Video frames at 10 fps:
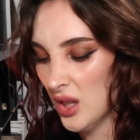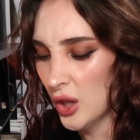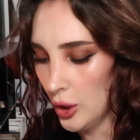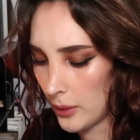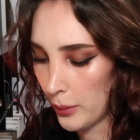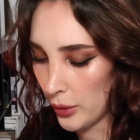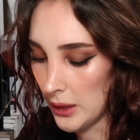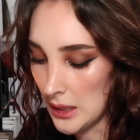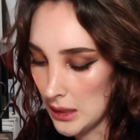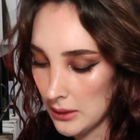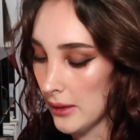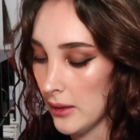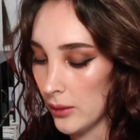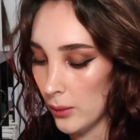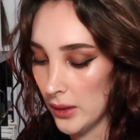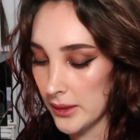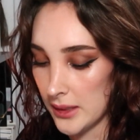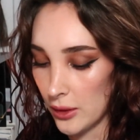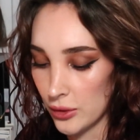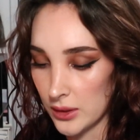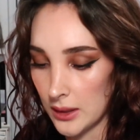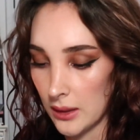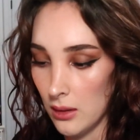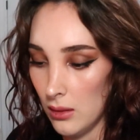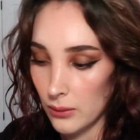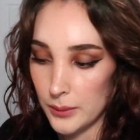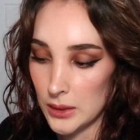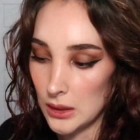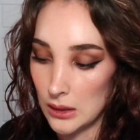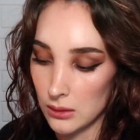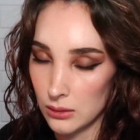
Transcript: look pretty and then the ones that are just gonna all be